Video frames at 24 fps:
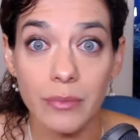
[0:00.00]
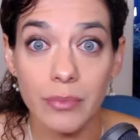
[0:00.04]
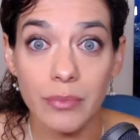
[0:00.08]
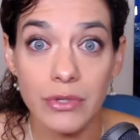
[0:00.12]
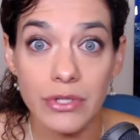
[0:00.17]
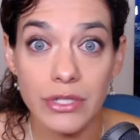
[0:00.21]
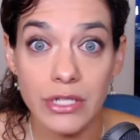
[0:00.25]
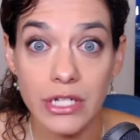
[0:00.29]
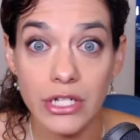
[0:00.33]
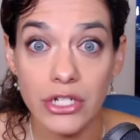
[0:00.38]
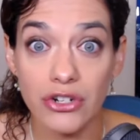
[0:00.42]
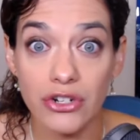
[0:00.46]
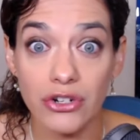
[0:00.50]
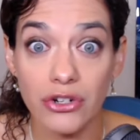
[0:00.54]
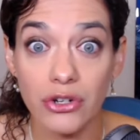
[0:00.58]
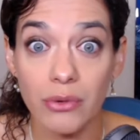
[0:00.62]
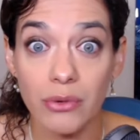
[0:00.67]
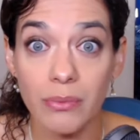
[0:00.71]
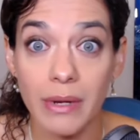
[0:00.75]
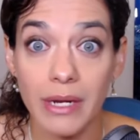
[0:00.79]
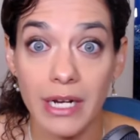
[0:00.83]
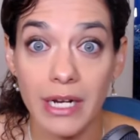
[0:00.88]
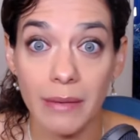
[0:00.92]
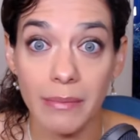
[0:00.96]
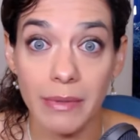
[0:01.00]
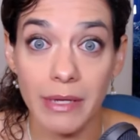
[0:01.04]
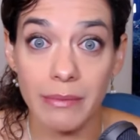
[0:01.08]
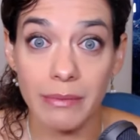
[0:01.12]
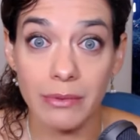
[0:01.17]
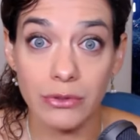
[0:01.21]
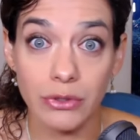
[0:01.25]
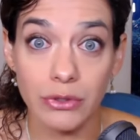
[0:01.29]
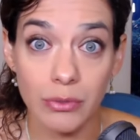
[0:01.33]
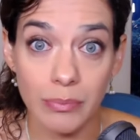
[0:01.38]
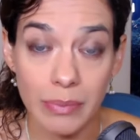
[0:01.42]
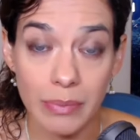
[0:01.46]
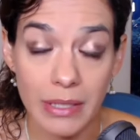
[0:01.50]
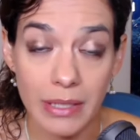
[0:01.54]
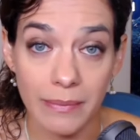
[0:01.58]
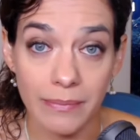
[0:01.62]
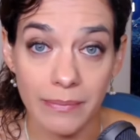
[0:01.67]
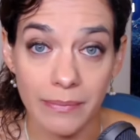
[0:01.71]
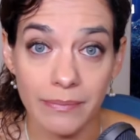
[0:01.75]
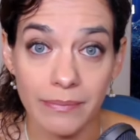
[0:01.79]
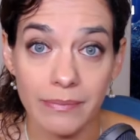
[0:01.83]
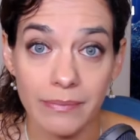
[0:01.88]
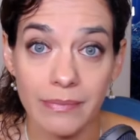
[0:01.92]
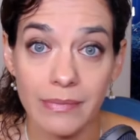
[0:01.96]
the procedure, you may not be able to pee.
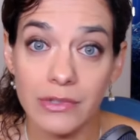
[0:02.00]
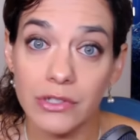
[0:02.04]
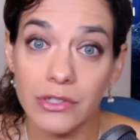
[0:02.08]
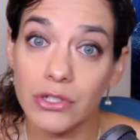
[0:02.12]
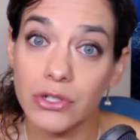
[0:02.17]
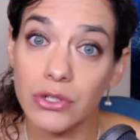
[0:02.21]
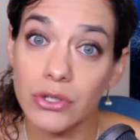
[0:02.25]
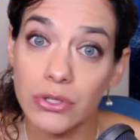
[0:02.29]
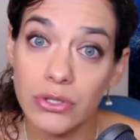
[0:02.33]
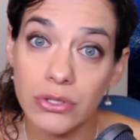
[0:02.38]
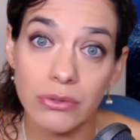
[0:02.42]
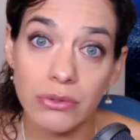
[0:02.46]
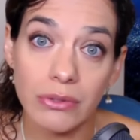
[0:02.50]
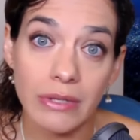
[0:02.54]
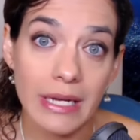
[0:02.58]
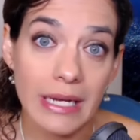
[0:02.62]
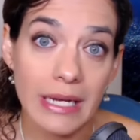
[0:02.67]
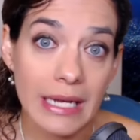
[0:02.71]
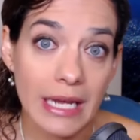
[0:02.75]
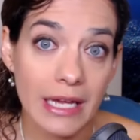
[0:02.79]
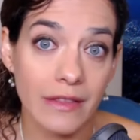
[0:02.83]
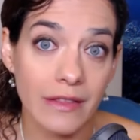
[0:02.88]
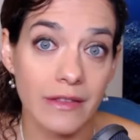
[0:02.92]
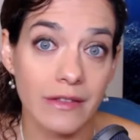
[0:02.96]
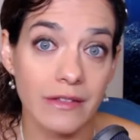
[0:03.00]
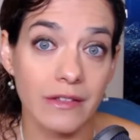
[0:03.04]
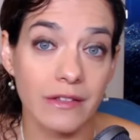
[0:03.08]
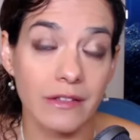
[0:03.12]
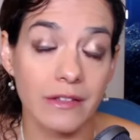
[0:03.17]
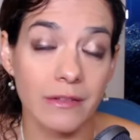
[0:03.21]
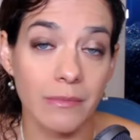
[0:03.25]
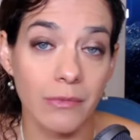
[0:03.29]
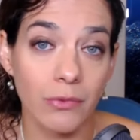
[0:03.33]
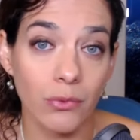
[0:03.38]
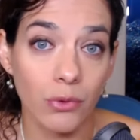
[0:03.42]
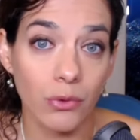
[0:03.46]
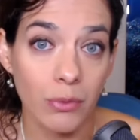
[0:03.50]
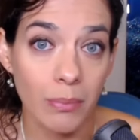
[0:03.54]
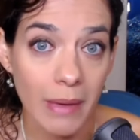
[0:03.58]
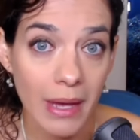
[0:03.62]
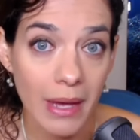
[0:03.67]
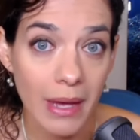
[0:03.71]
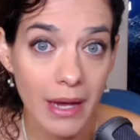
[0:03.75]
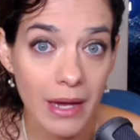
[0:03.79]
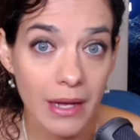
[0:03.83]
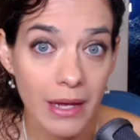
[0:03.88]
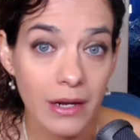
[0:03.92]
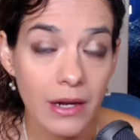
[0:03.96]
Usually, again, this is with
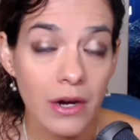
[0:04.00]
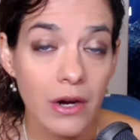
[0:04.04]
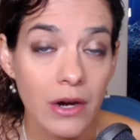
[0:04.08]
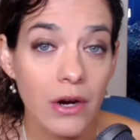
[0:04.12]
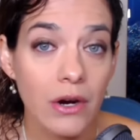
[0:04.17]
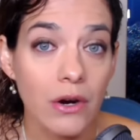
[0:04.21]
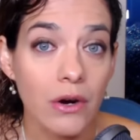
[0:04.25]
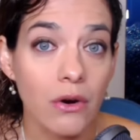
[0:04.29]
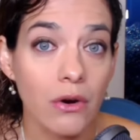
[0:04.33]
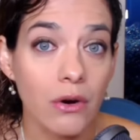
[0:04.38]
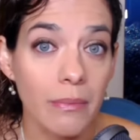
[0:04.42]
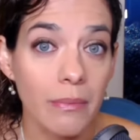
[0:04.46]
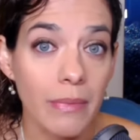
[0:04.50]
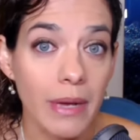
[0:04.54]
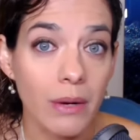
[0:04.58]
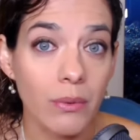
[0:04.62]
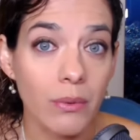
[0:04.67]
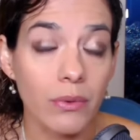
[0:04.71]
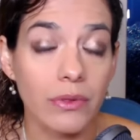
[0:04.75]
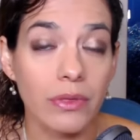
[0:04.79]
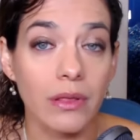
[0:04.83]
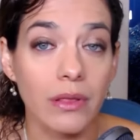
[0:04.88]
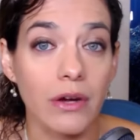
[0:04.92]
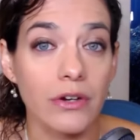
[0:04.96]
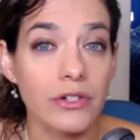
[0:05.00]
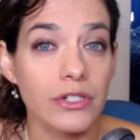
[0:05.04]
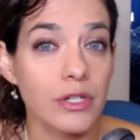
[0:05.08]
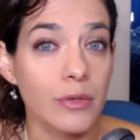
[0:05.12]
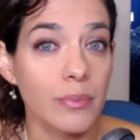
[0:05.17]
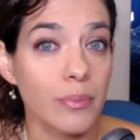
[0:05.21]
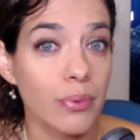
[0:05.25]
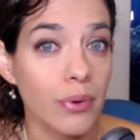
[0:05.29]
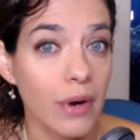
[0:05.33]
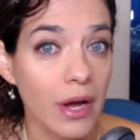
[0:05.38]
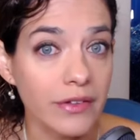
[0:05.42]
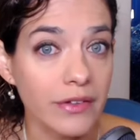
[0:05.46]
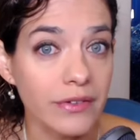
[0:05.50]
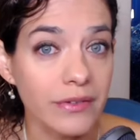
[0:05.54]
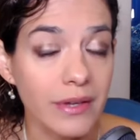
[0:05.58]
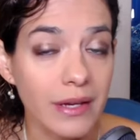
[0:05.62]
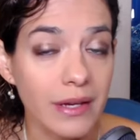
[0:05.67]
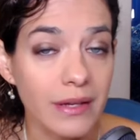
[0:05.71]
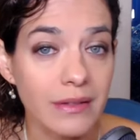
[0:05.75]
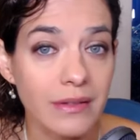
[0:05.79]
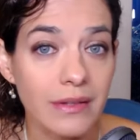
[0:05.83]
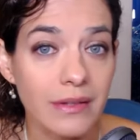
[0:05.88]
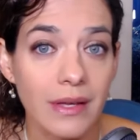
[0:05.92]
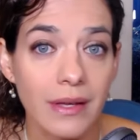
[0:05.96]
men or men with larger
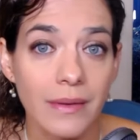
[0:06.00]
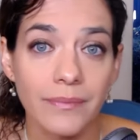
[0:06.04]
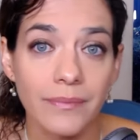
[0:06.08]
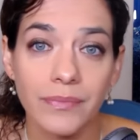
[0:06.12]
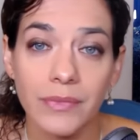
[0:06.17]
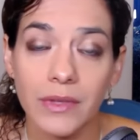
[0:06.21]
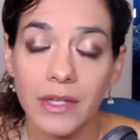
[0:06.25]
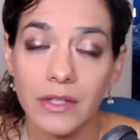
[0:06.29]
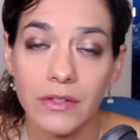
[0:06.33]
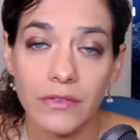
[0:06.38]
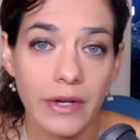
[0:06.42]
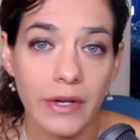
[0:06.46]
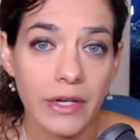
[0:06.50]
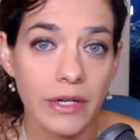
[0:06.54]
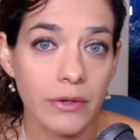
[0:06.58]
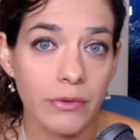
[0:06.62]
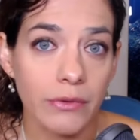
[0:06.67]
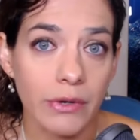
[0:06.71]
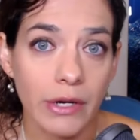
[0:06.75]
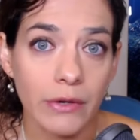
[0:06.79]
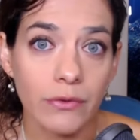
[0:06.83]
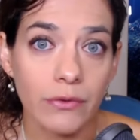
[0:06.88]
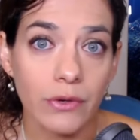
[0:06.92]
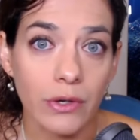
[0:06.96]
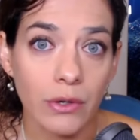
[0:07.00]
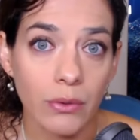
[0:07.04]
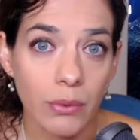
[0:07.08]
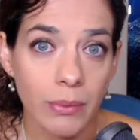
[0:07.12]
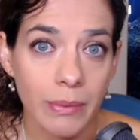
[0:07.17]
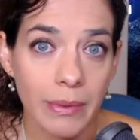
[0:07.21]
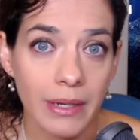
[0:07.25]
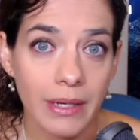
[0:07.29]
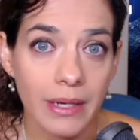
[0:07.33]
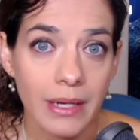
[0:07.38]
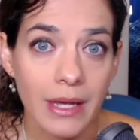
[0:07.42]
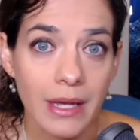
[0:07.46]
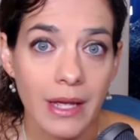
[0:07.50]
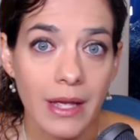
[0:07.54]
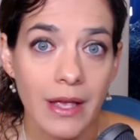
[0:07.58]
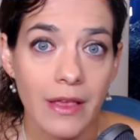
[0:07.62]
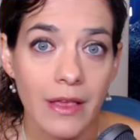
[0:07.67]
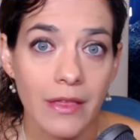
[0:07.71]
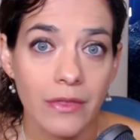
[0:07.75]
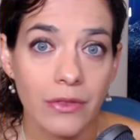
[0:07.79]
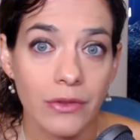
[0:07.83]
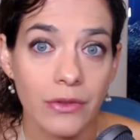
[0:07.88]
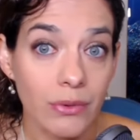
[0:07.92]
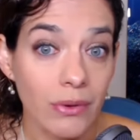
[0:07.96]
prostates. It's very rare for a woman
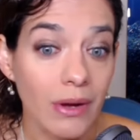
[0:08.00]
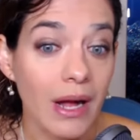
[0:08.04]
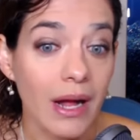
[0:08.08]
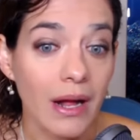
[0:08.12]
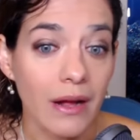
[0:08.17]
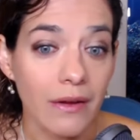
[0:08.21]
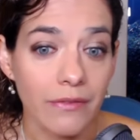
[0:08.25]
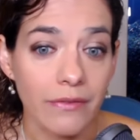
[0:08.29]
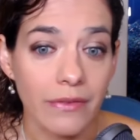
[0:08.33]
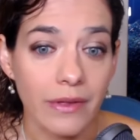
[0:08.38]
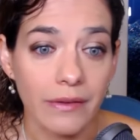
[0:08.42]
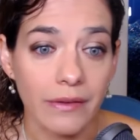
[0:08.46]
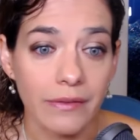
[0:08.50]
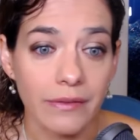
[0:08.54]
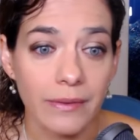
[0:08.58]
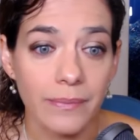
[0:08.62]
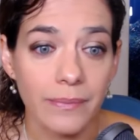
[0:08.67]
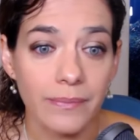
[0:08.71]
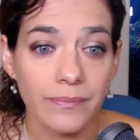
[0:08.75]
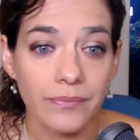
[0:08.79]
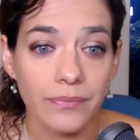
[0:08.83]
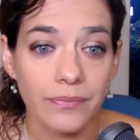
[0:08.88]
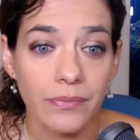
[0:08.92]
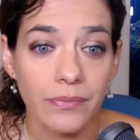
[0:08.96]
to have this.